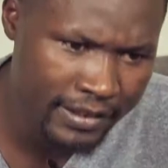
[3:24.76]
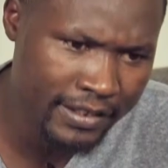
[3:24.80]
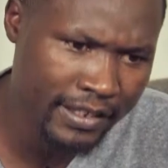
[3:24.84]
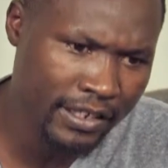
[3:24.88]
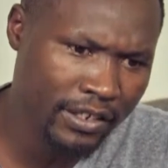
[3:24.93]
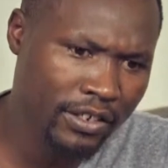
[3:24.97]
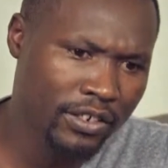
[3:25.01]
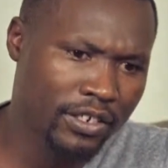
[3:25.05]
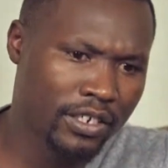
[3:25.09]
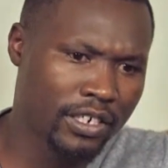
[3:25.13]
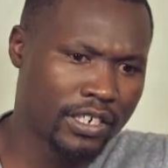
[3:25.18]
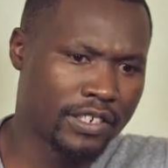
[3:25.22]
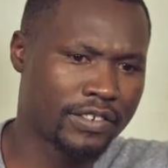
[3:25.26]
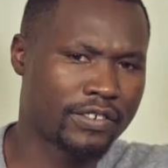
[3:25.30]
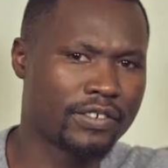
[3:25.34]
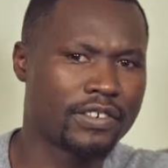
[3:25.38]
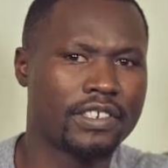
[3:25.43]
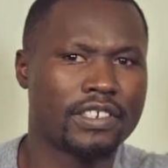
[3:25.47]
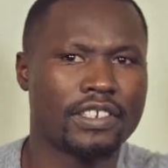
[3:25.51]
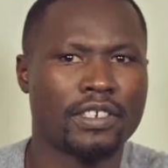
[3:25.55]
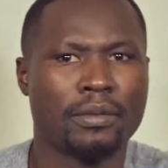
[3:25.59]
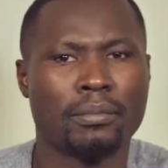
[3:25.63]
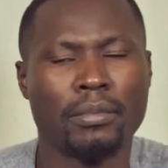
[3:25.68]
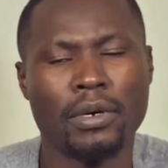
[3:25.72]
the second lesson
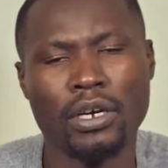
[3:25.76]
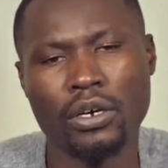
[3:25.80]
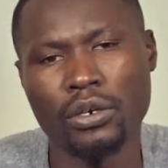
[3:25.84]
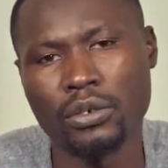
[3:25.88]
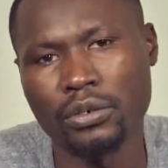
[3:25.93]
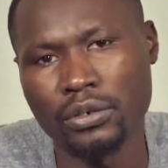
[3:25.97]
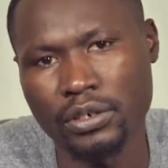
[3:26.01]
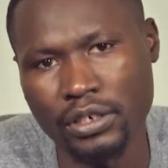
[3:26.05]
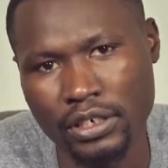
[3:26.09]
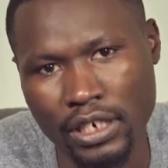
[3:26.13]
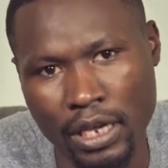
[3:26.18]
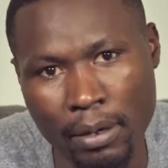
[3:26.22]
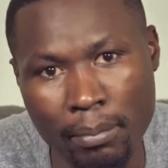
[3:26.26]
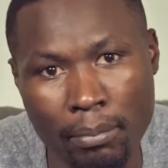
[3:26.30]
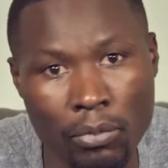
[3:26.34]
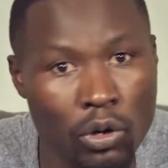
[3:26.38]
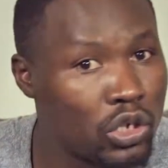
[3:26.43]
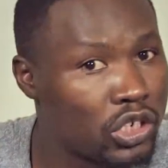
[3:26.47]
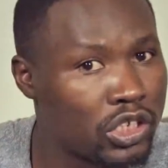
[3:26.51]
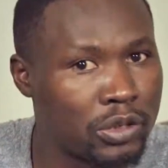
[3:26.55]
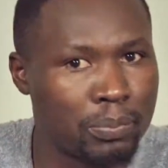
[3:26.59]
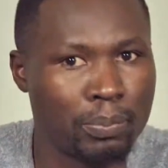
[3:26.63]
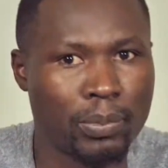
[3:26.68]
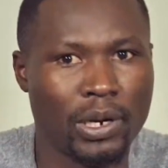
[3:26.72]
is about
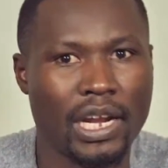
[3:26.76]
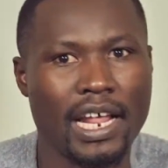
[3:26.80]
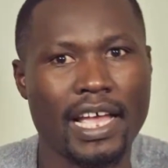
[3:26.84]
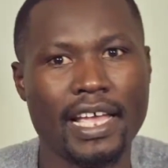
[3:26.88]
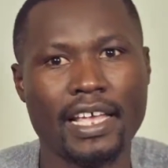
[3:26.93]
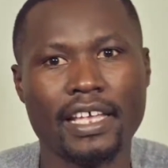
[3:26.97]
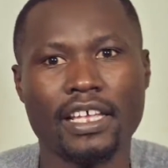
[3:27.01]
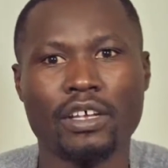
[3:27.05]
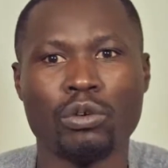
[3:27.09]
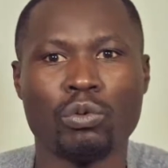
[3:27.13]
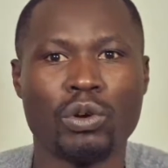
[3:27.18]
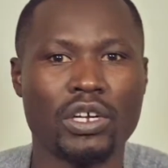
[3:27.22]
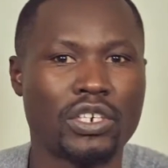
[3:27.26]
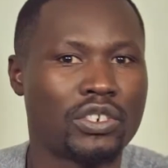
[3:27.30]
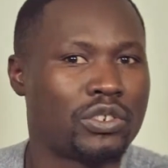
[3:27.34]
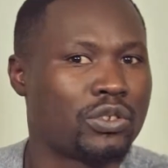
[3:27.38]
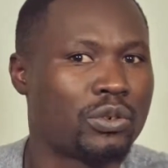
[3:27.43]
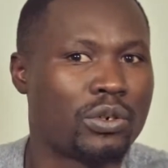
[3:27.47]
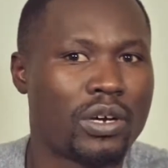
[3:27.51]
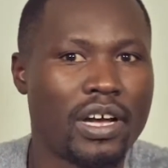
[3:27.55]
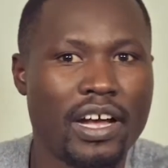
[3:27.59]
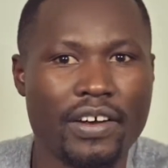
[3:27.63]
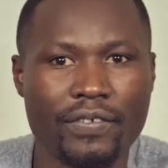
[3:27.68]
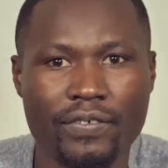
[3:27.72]
multiplying what
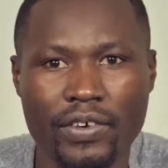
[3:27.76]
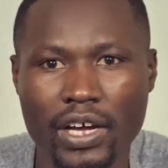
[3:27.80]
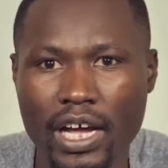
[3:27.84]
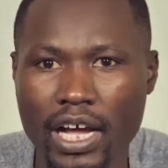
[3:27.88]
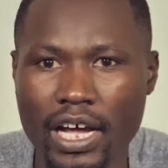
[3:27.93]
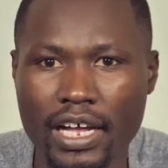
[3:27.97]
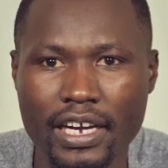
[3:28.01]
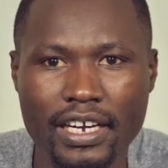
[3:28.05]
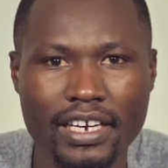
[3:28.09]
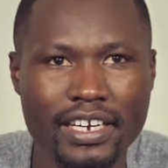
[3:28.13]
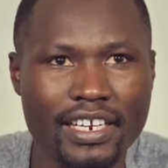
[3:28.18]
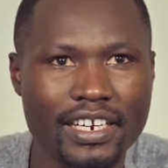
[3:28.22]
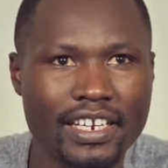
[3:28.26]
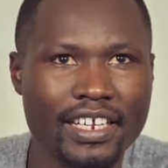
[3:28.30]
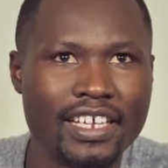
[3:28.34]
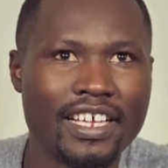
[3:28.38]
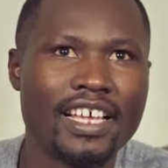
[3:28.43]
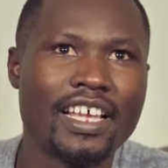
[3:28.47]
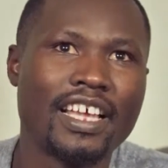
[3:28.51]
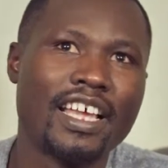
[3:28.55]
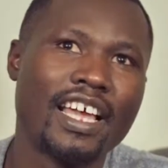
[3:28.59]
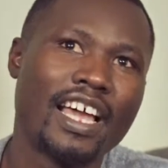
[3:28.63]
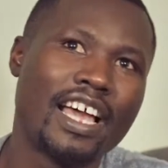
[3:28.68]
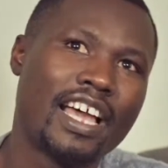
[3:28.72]
you have earned.
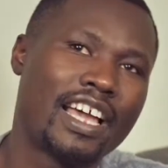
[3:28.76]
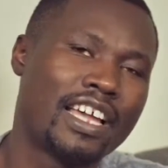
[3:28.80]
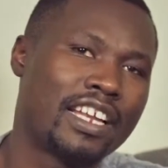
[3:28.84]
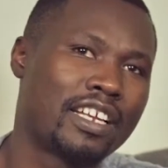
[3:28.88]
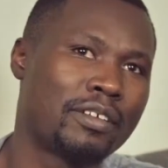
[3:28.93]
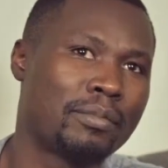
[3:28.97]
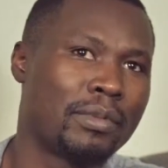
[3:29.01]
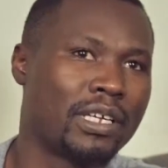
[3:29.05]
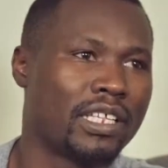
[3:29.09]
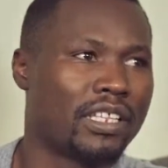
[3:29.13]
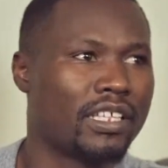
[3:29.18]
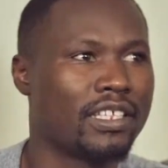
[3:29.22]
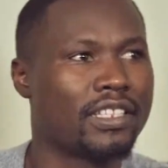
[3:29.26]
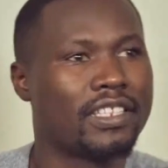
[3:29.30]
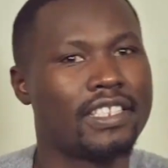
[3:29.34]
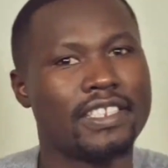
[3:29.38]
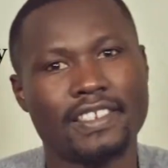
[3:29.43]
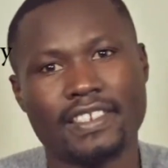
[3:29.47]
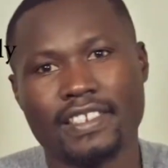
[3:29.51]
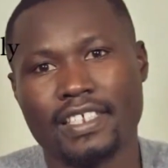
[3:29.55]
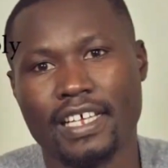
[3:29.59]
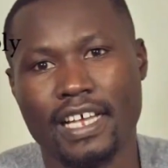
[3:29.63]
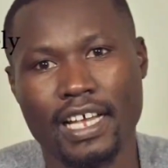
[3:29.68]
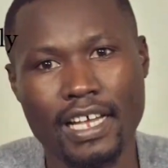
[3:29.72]
And by the way,
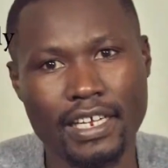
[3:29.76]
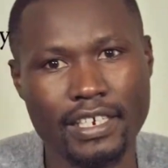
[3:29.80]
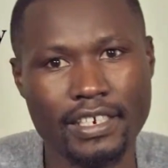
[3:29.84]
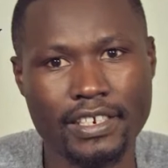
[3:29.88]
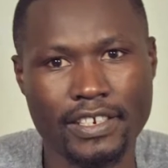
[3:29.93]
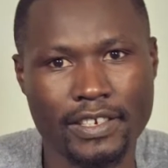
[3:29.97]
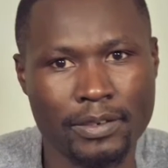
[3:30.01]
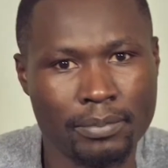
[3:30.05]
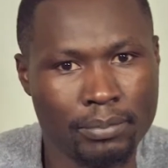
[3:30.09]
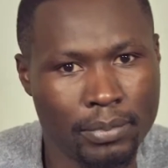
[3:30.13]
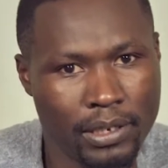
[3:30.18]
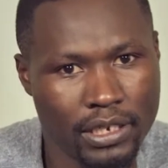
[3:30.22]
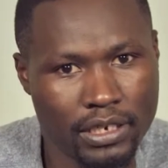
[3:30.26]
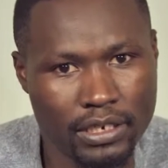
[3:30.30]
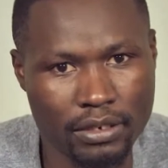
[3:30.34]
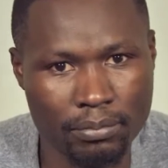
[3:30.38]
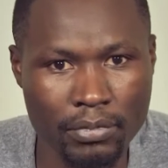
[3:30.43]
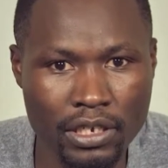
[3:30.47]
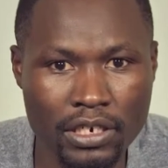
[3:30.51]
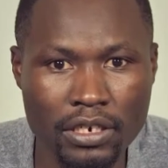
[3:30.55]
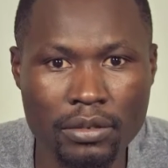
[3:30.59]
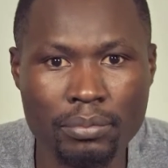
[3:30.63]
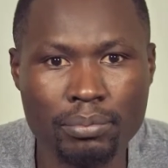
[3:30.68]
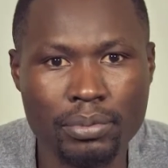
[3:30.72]
this is the hardest part.
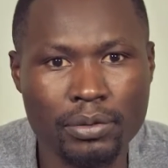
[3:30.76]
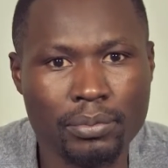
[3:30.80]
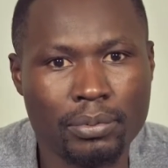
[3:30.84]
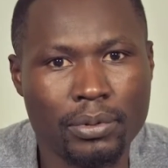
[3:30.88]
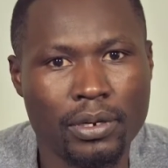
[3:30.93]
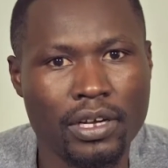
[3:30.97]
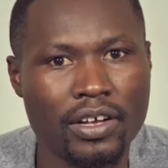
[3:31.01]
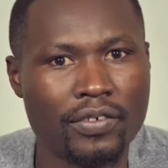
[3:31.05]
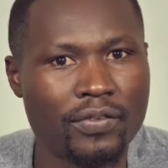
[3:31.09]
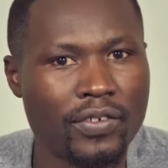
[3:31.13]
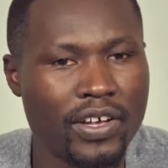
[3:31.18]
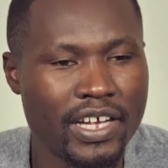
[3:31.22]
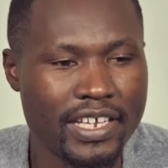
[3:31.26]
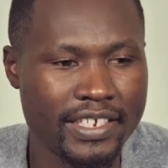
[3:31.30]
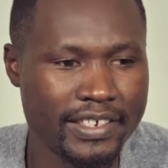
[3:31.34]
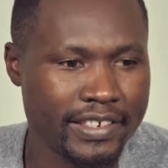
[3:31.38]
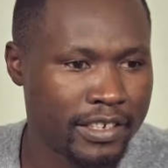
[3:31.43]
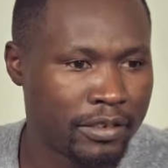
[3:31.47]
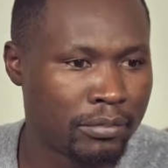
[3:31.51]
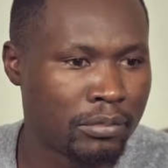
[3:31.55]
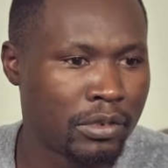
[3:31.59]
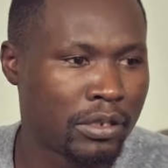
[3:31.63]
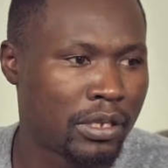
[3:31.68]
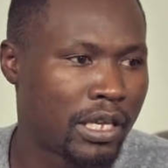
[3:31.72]
Many people have
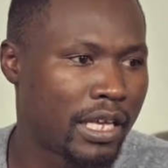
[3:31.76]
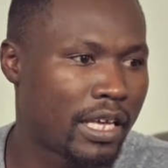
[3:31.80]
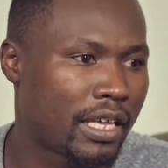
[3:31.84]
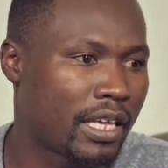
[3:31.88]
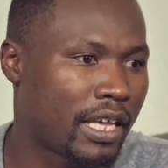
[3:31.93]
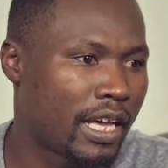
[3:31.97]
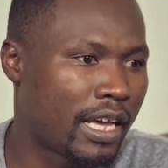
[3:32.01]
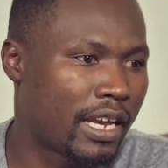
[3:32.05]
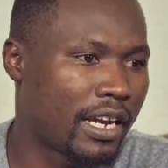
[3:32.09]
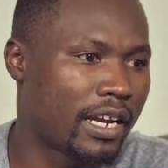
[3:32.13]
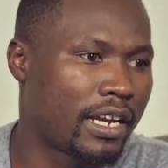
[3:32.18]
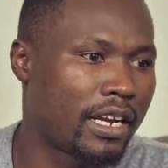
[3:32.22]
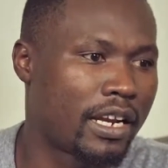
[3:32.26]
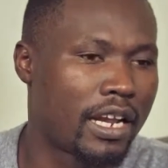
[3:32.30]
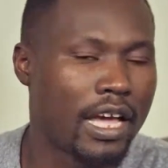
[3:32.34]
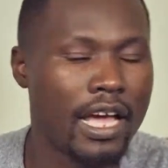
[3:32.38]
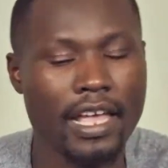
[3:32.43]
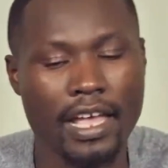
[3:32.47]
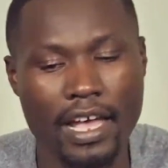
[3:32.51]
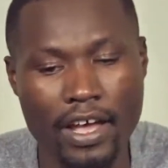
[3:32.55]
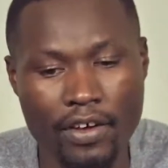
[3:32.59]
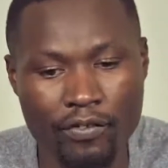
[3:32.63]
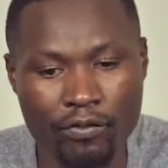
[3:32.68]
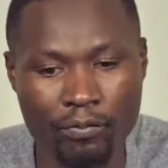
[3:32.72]
asked me, hey Alan, I
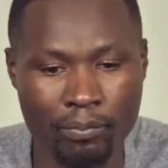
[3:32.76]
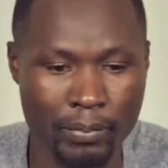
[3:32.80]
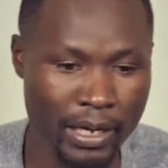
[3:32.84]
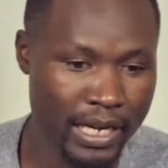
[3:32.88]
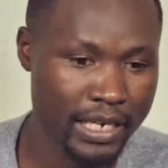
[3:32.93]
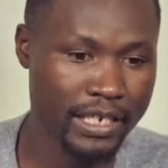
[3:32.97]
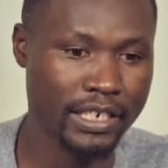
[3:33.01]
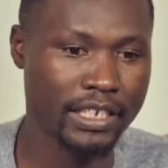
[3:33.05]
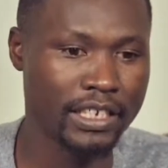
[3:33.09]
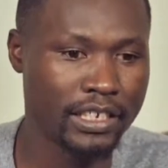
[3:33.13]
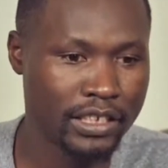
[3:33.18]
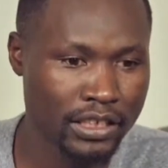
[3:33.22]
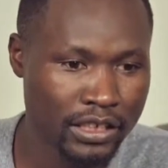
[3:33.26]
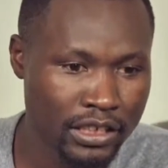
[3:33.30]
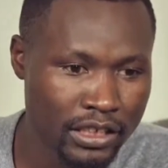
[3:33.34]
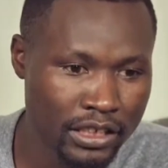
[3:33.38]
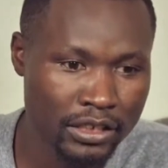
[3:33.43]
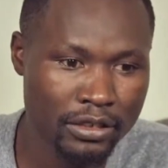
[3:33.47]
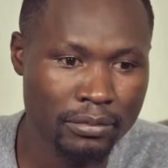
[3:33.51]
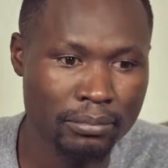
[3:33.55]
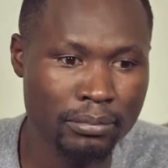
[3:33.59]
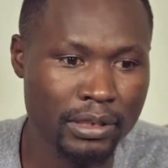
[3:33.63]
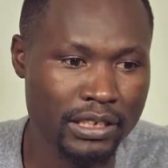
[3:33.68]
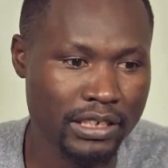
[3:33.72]
have money,
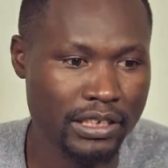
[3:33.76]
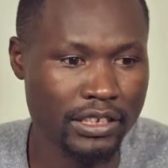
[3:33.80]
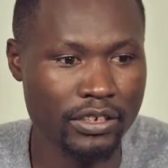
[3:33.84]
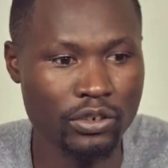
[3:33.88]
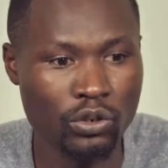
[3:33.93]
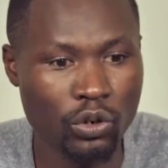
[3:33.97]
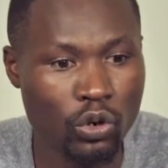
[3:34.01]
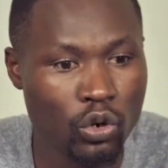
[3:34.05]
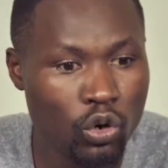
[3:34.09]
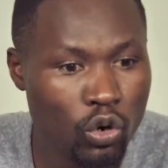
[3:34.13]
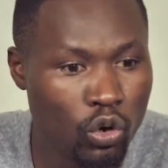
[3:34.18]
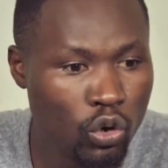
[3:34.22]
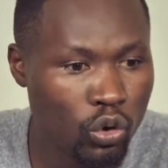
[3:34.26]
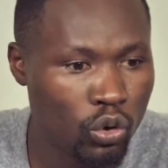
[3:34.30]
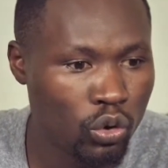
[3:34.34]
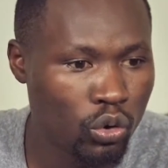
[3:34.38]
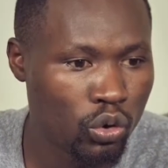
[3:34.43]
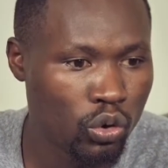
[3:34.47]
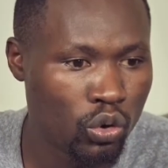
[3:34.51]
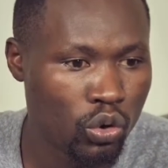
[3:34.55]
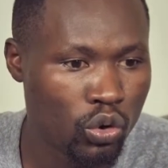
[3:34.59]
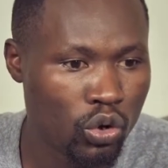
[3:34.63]
but I don't know